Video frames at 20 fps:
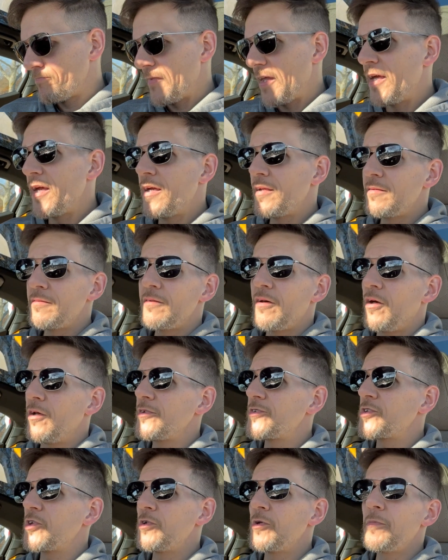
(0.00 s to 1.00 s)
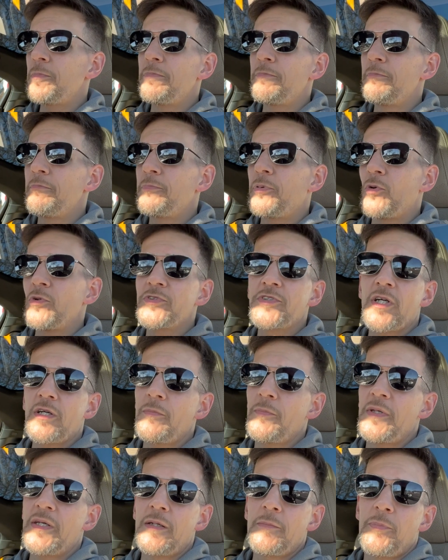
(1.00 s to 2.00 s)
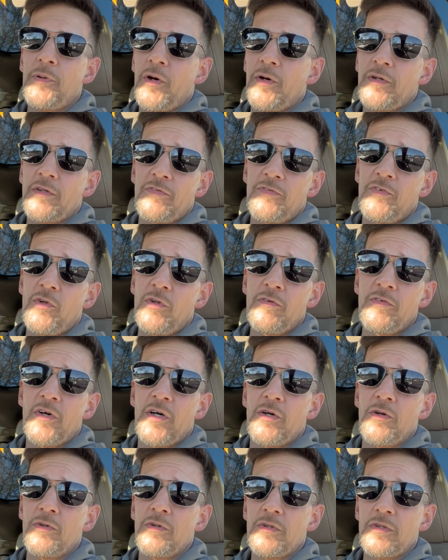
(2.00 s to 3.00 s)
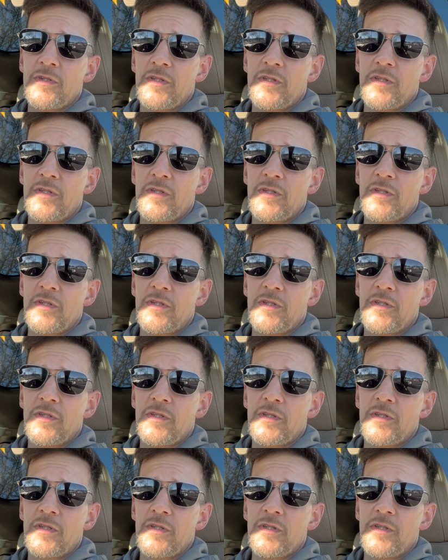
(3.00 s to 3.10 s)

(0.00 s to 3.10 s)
And also, Polestar being part of Volvo,